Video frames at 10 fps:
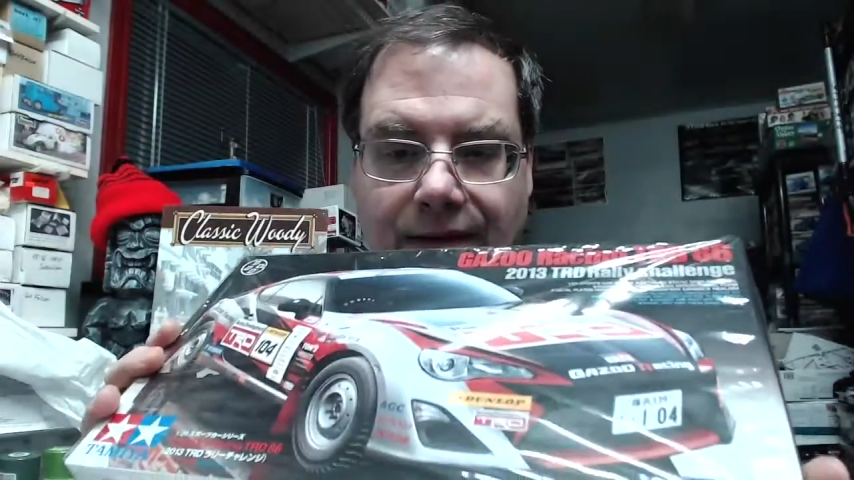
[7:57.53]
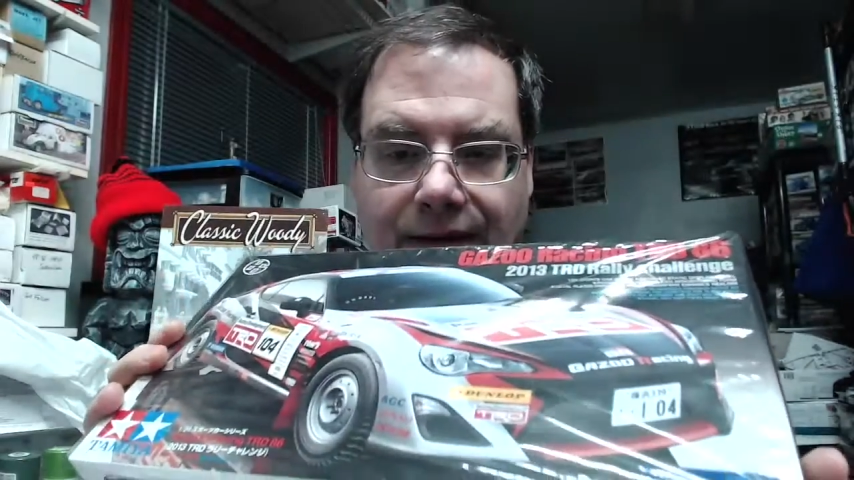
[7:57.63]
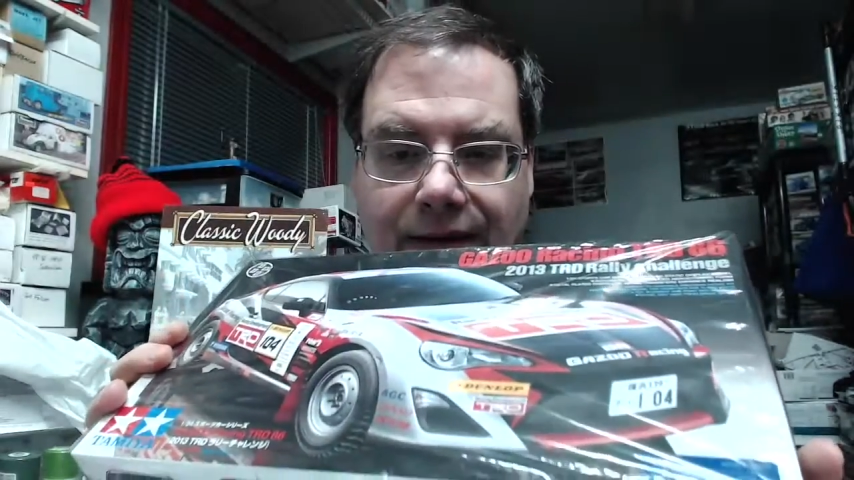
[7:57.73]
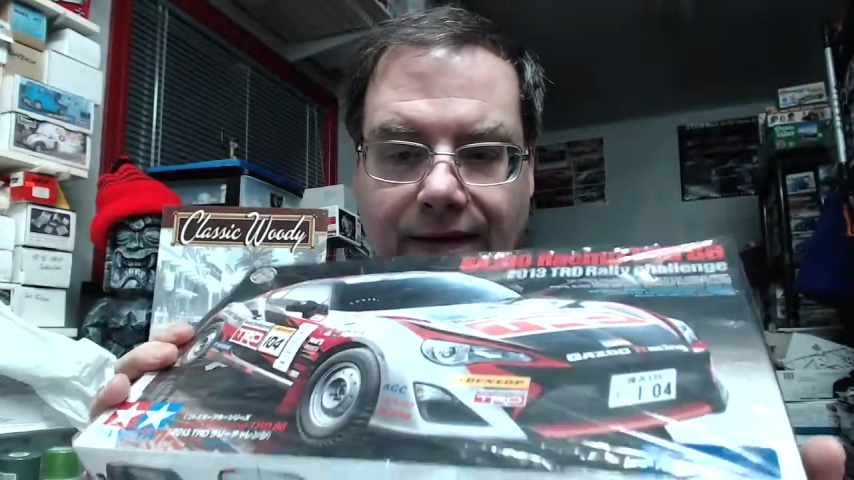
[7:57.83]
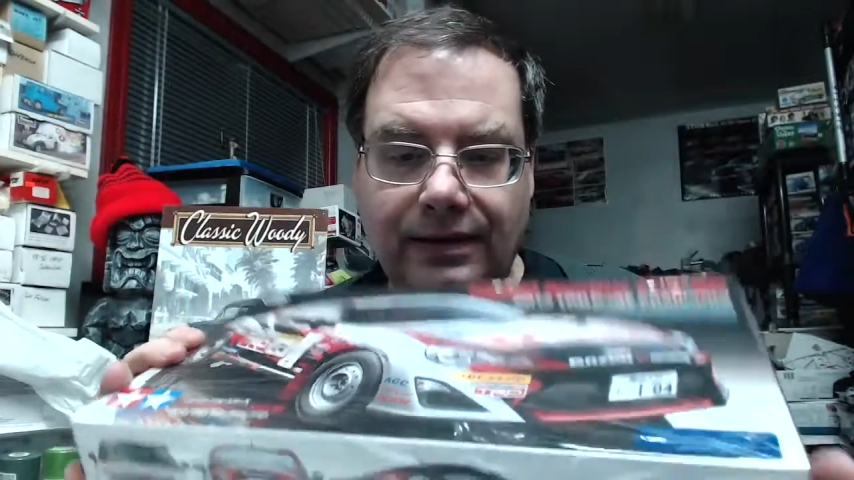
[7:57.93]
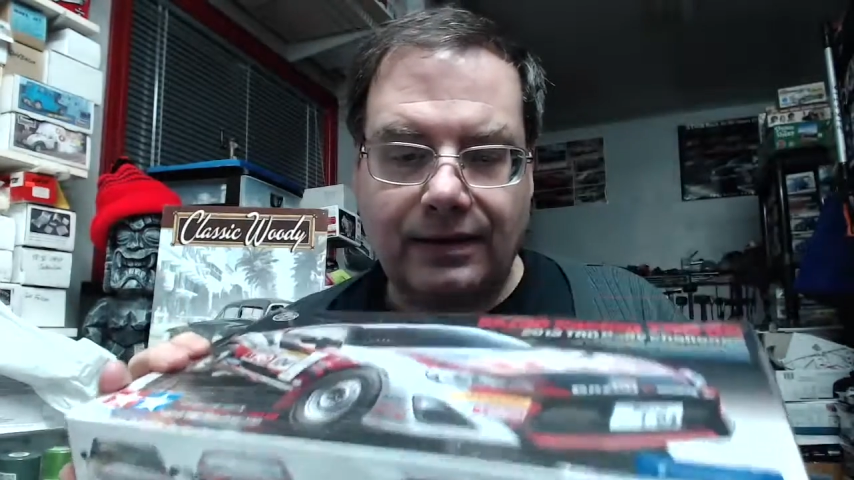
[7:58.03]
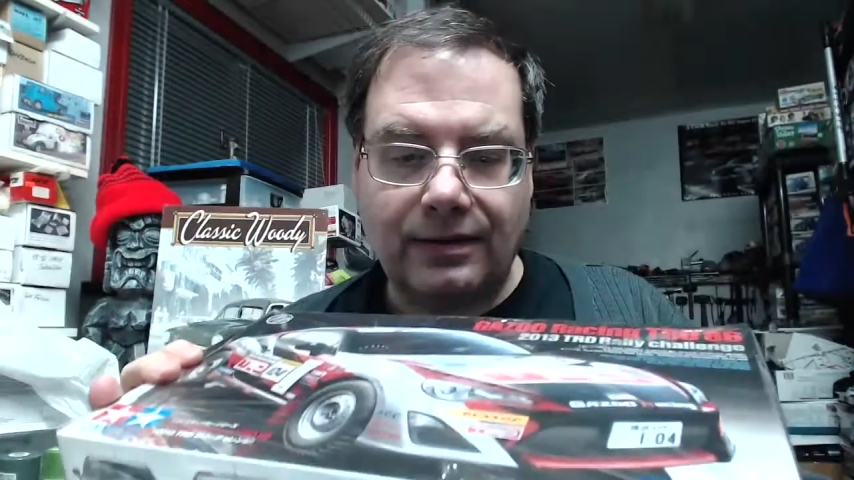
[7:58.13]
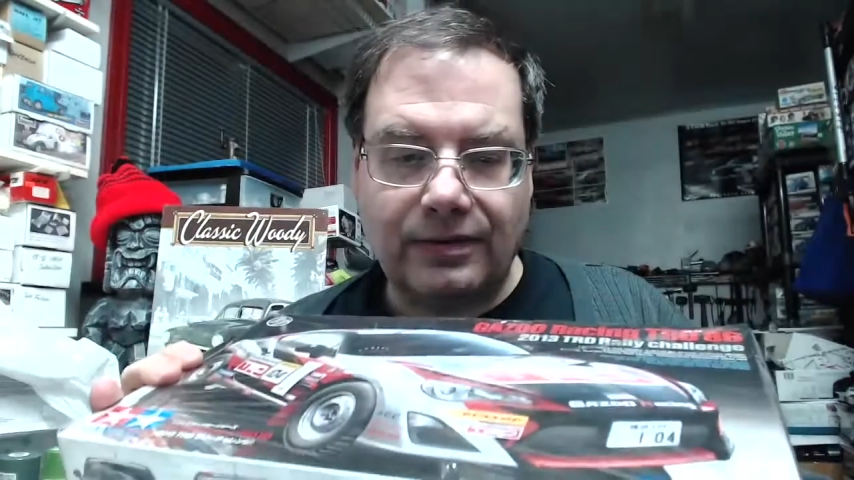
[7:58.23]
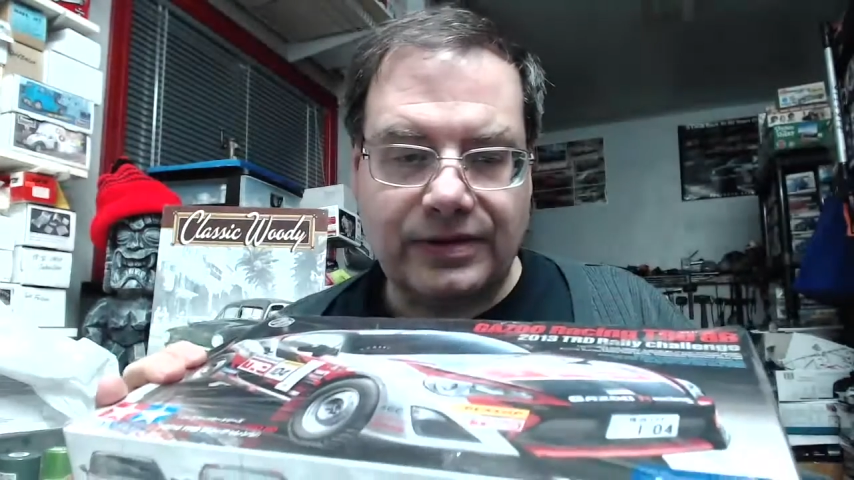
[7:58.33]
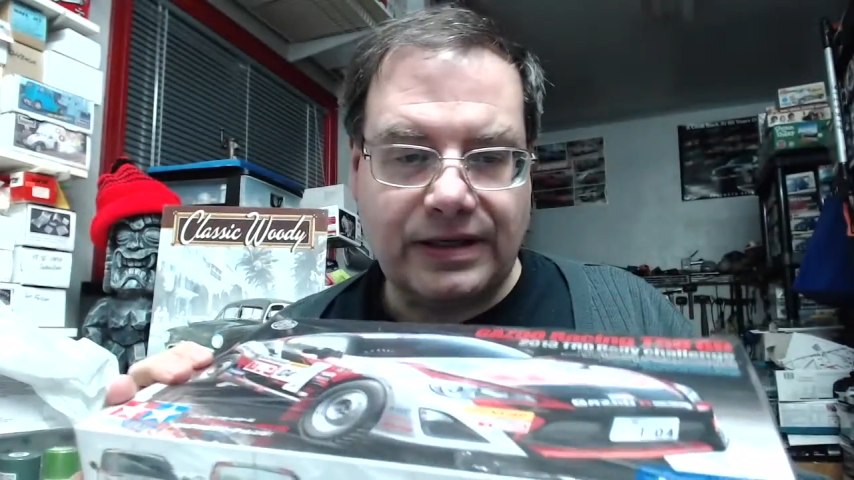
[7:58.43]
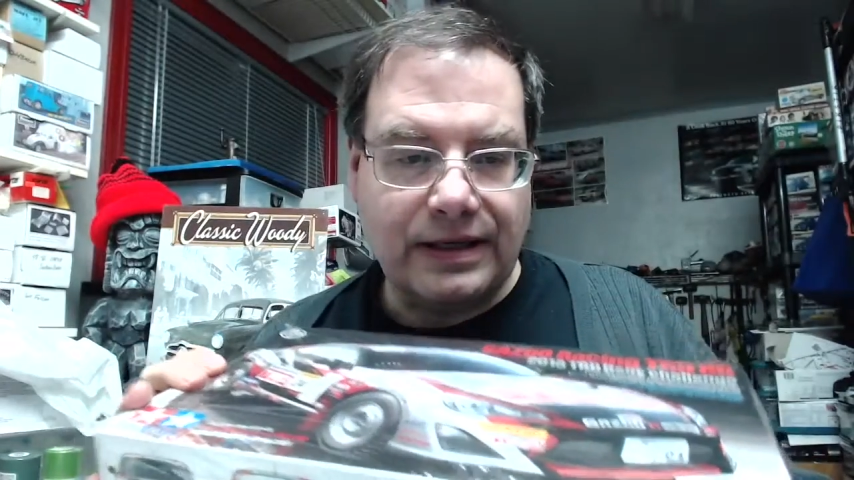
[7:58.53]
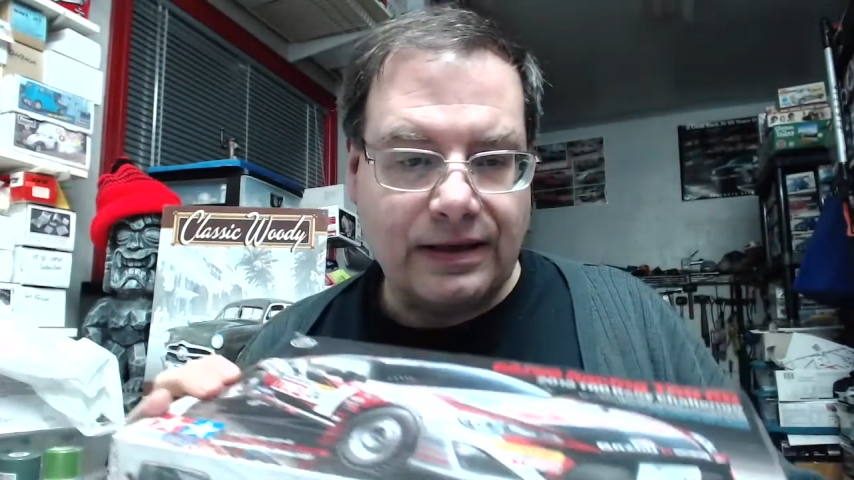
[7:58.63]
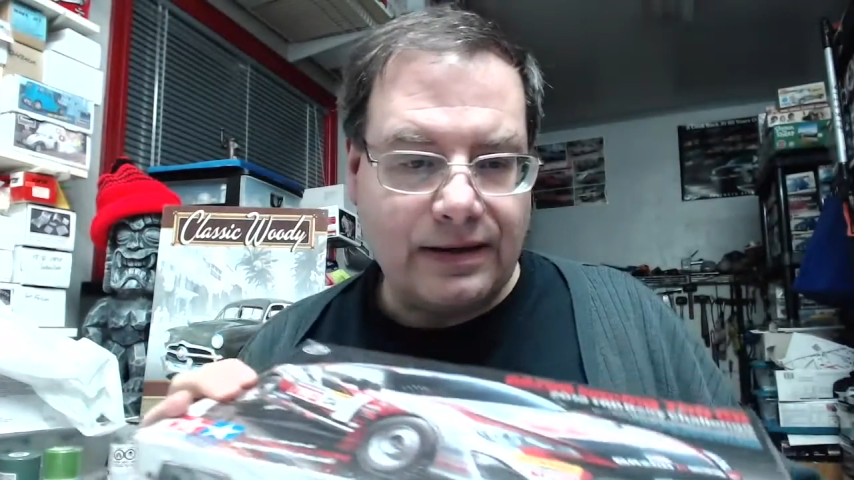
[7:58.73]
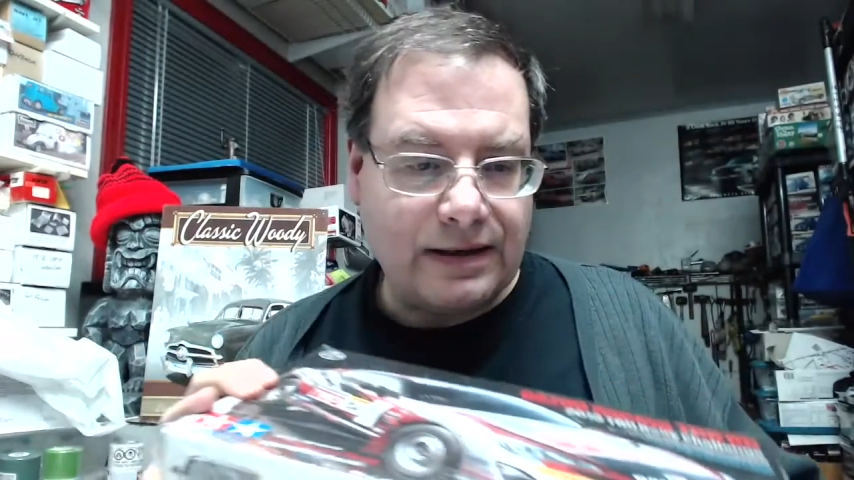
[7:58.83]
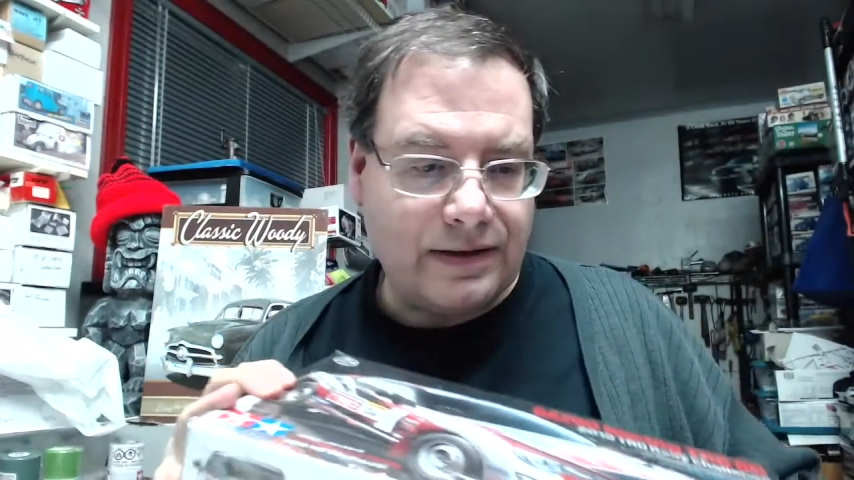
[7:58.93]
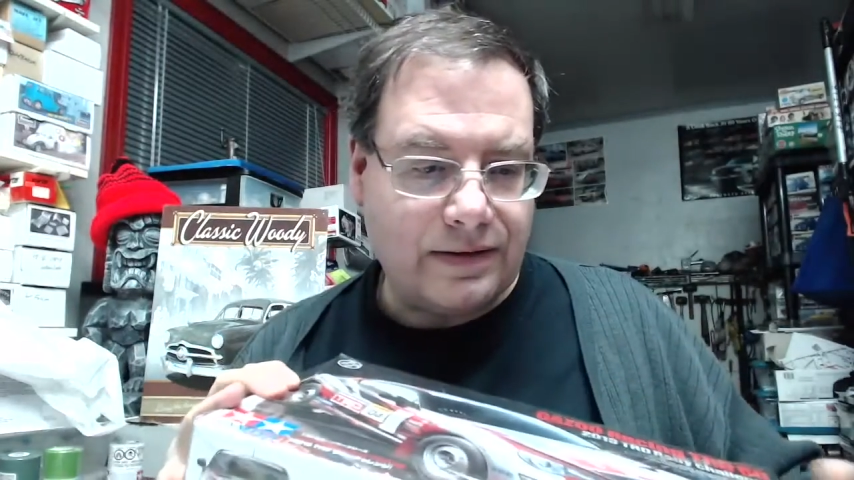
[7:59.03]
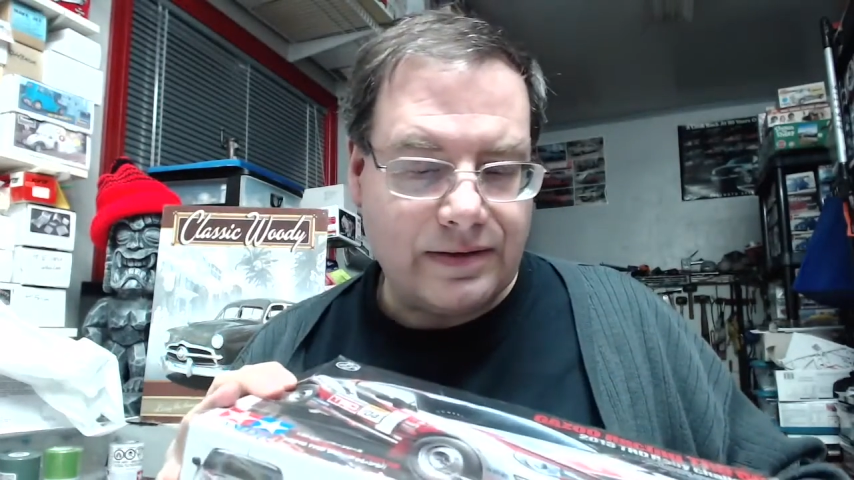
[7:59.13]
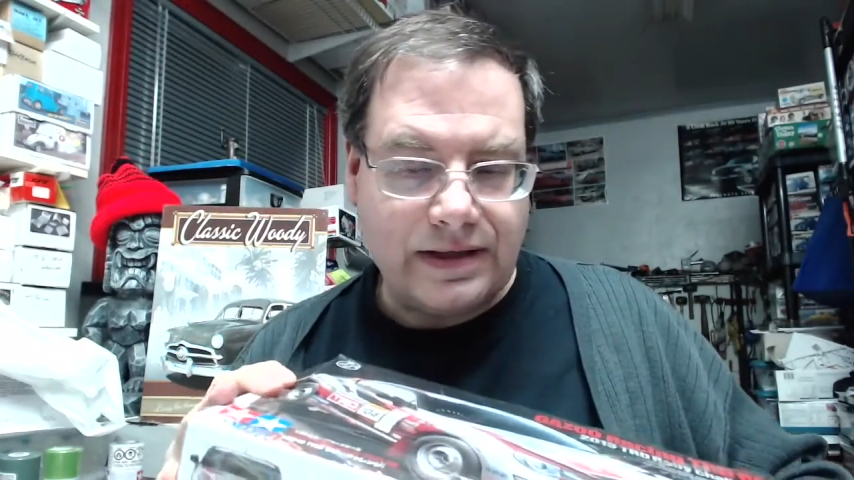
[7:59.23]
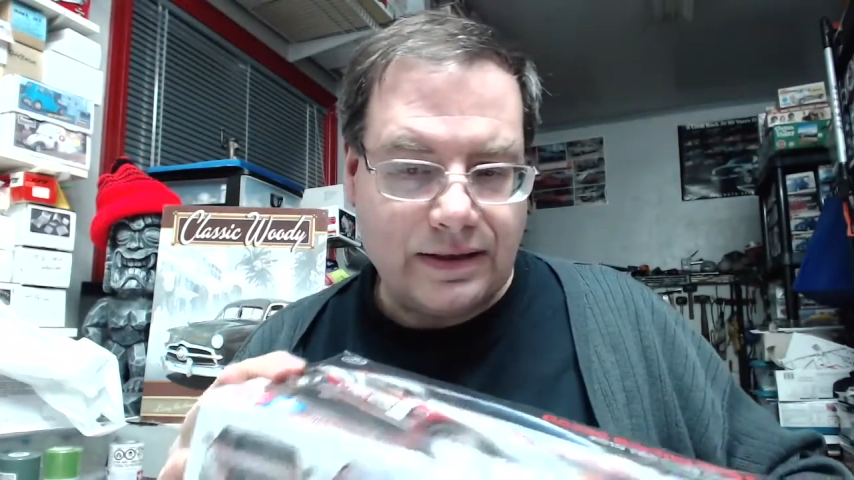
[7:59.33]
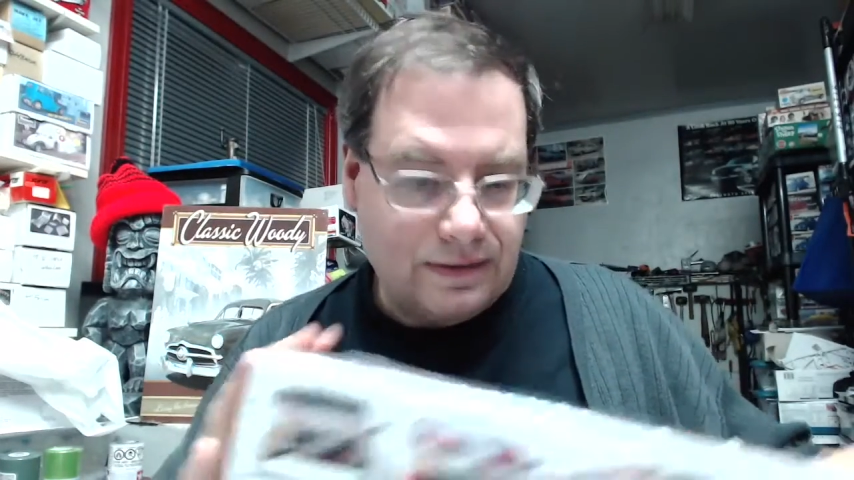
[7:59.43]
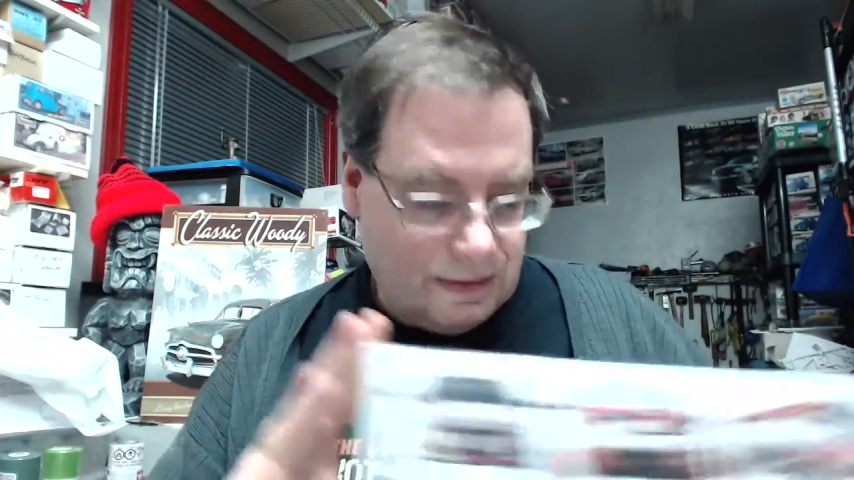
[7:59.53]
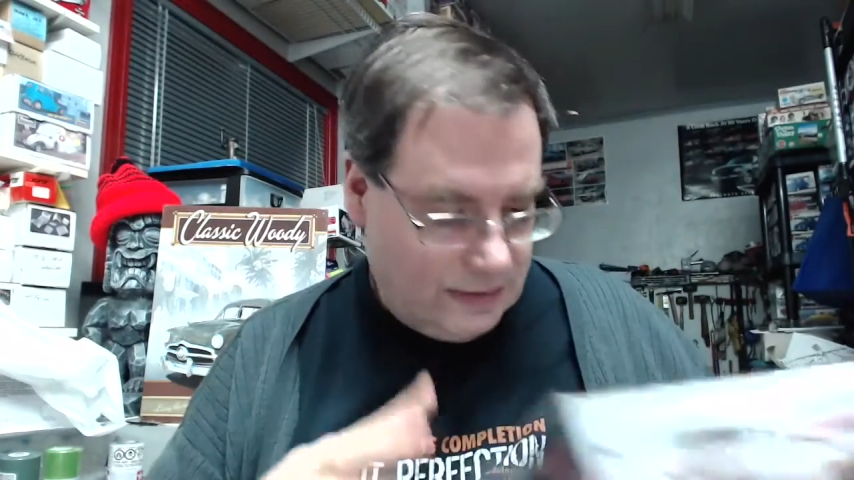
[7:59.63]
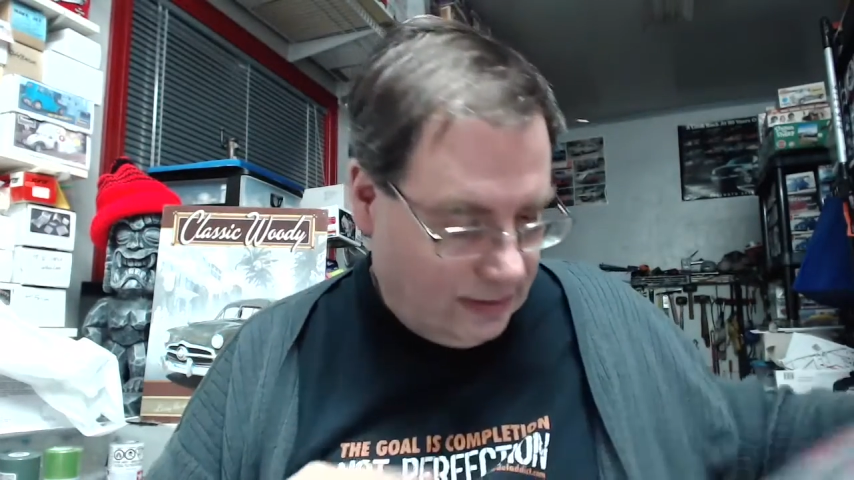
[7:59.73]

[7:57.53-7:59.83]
and we'll see how that turns out.